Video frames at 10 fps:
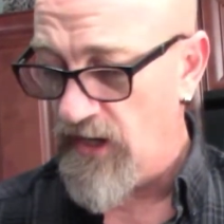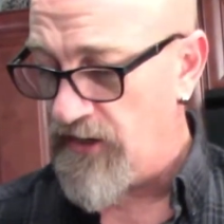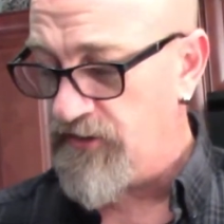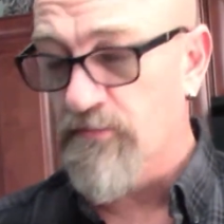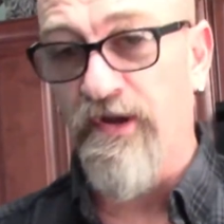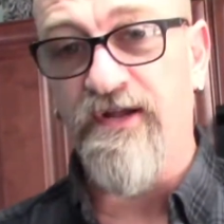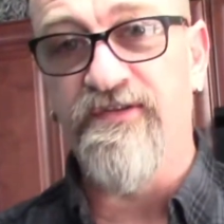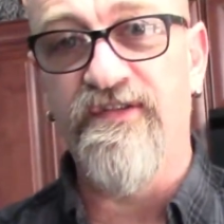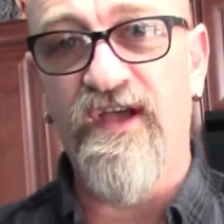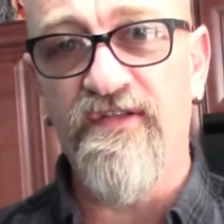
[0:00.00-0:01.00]
you bring it
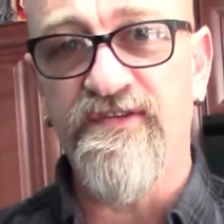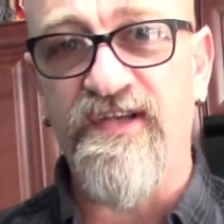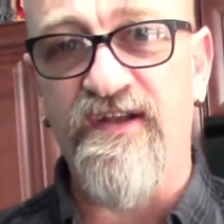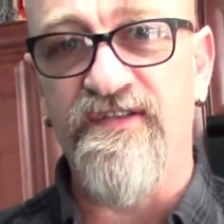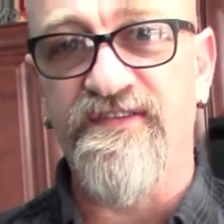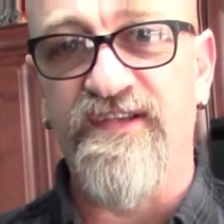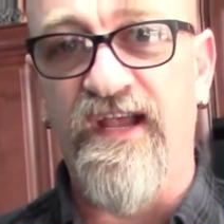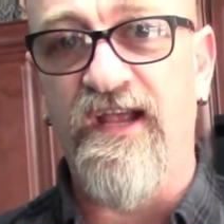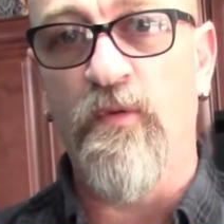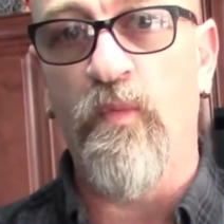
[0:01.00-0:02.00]
to the other side of the
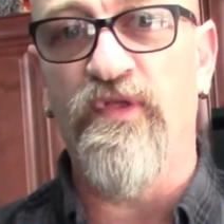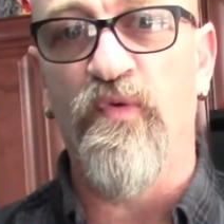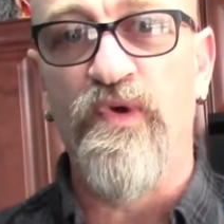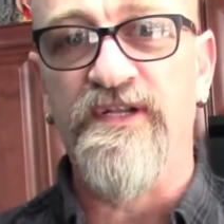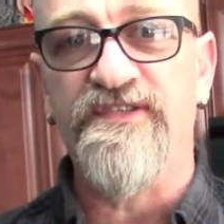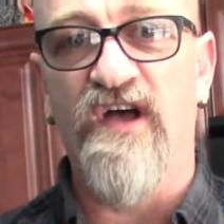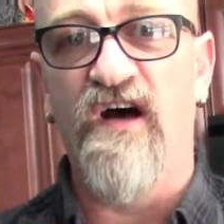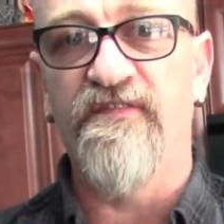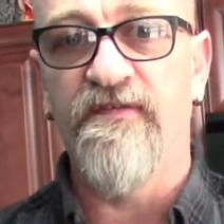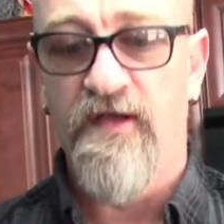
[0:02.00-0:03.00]
sink with a rinse
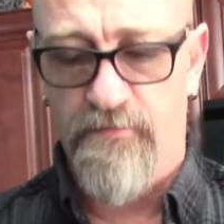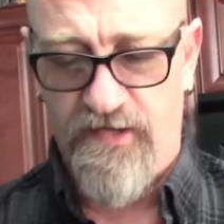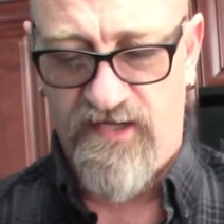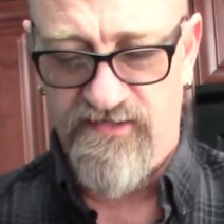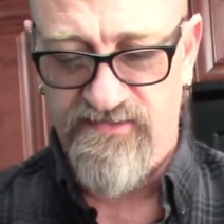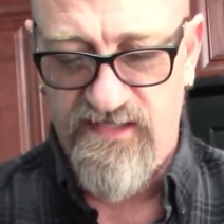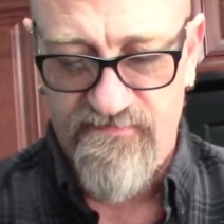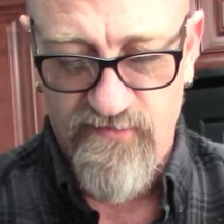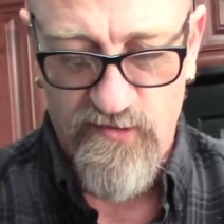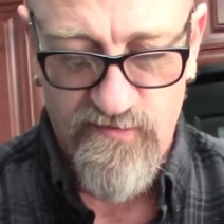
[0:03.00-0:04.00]
off, because
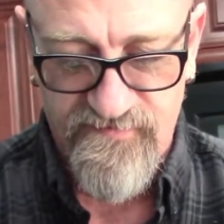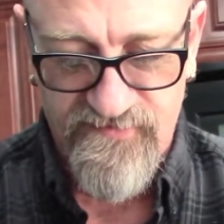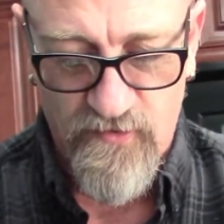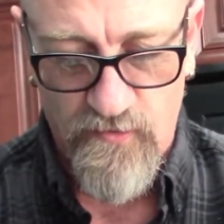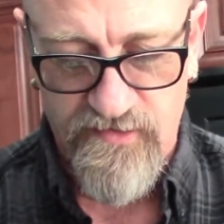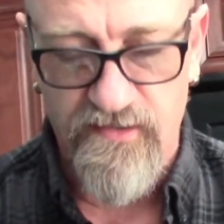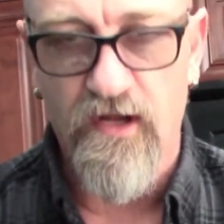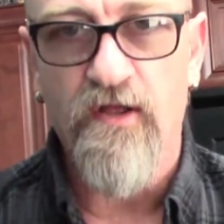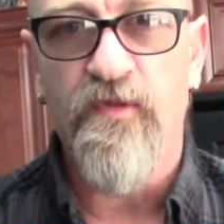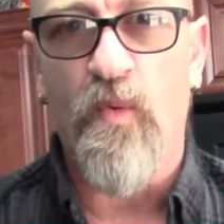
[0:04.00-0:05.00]
even though you've soaked it,
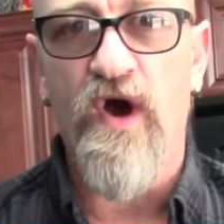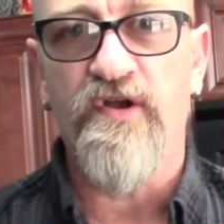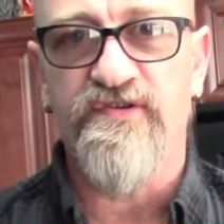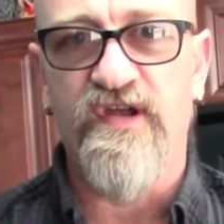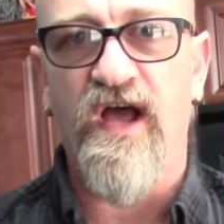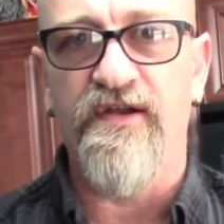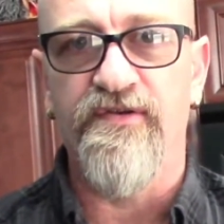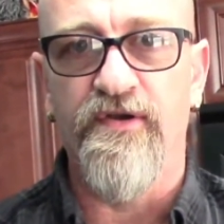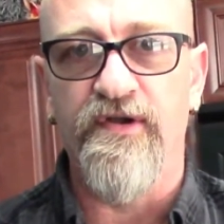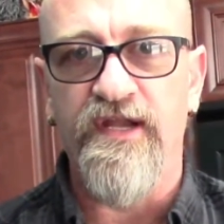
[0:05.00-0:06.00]
the water's gotten
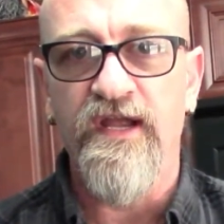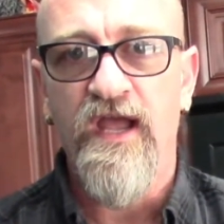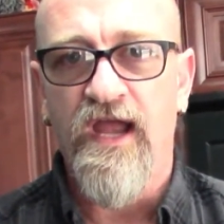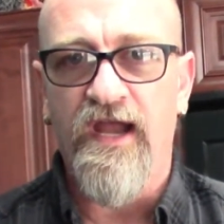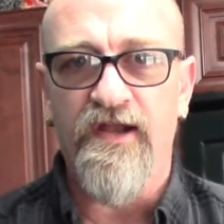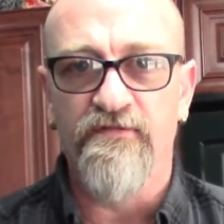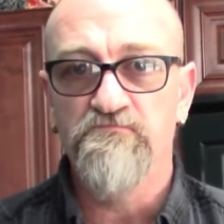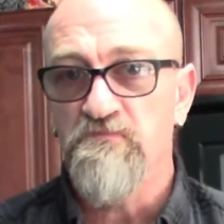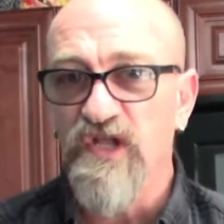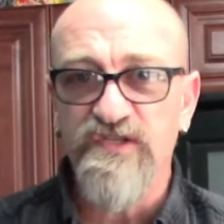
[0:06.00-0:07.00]
dirty and
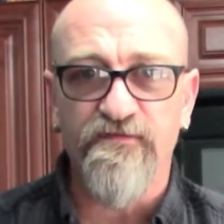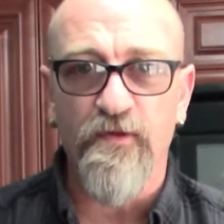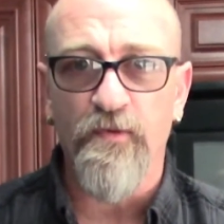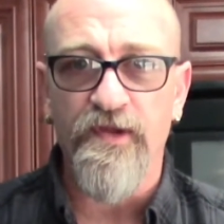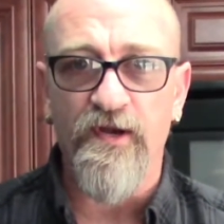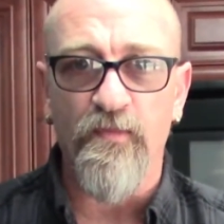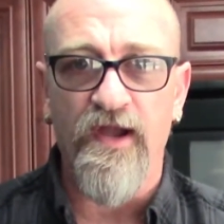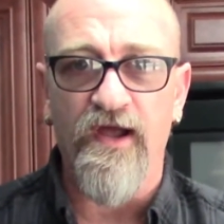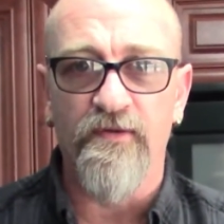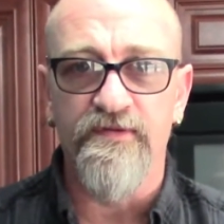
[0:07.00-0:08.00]
it's floating
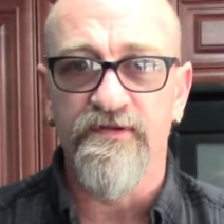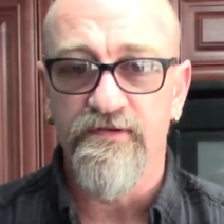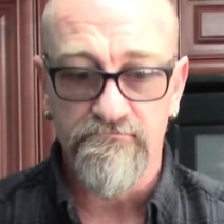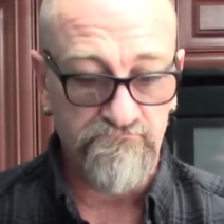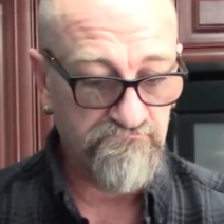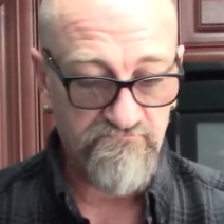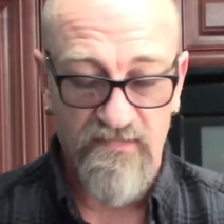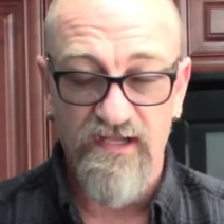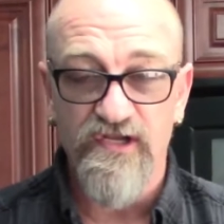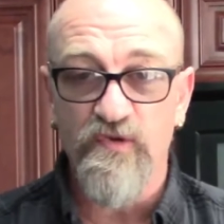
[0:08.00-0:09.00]
around.
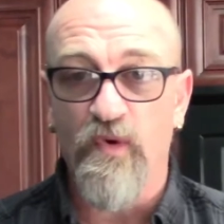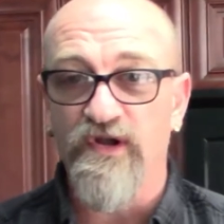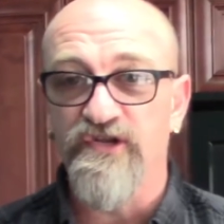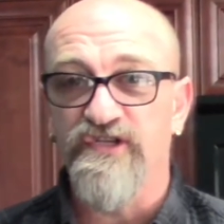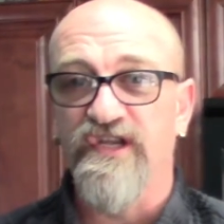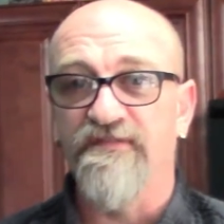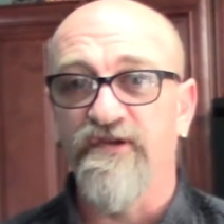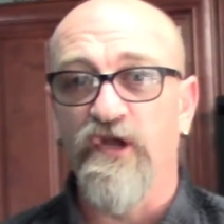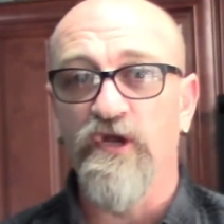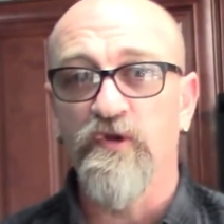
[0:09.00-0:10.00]
You want to just give it
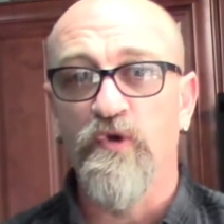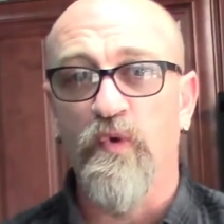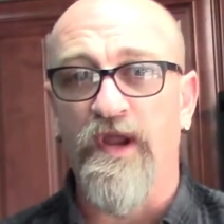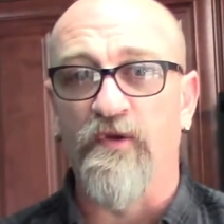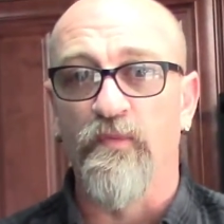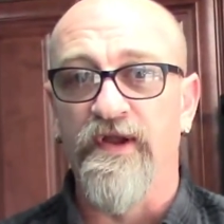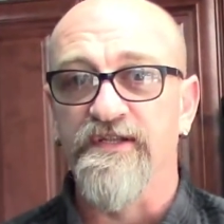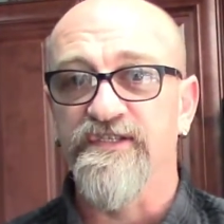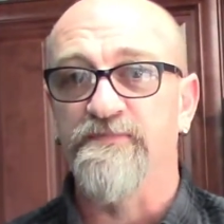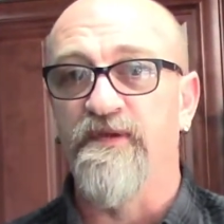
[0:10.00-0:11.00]
a good quick
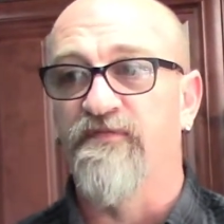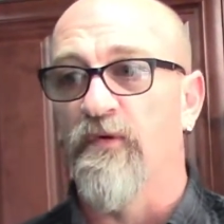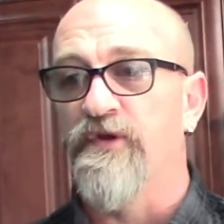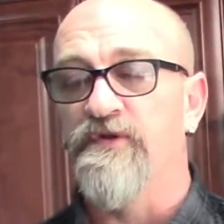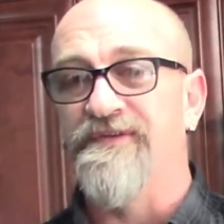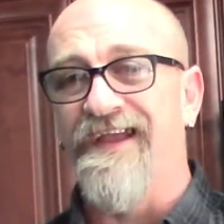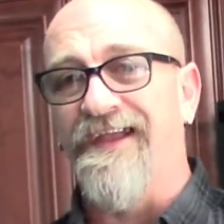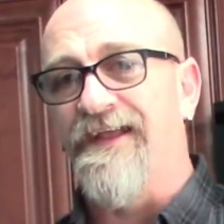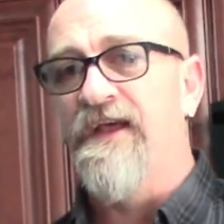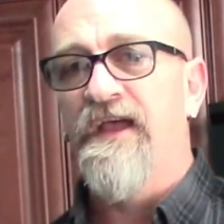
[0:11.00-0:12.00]
rinse before you
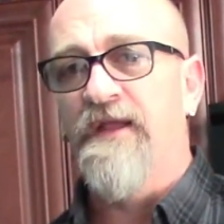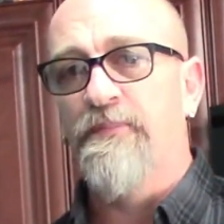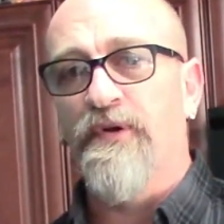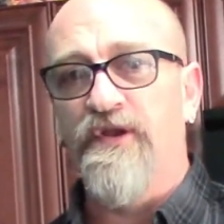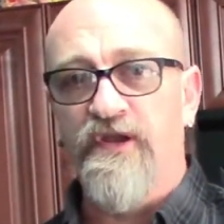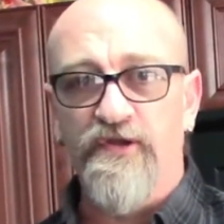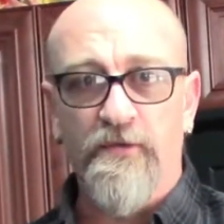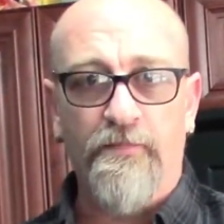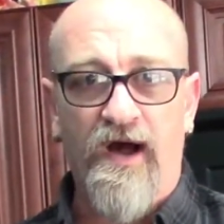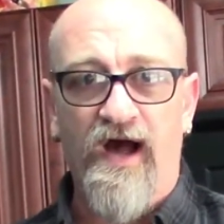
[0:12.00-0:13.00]
take it and put it in
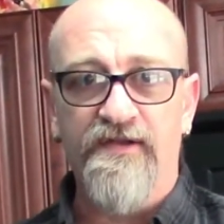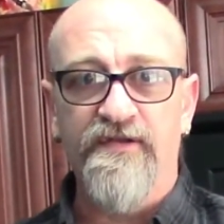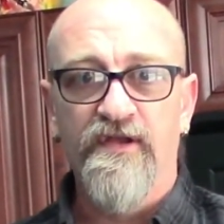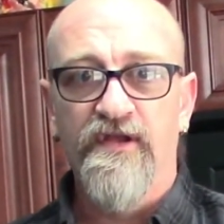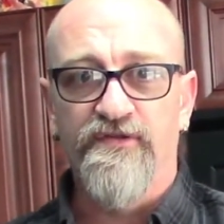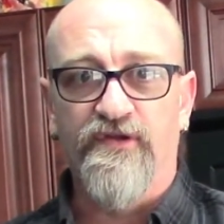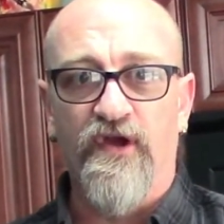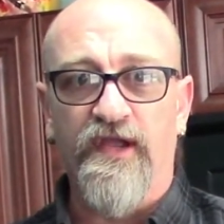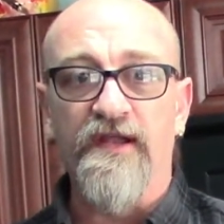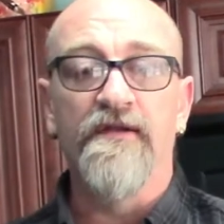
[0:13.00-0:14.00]
your pot to
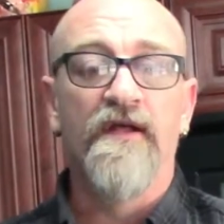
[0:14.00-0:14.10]
cook it.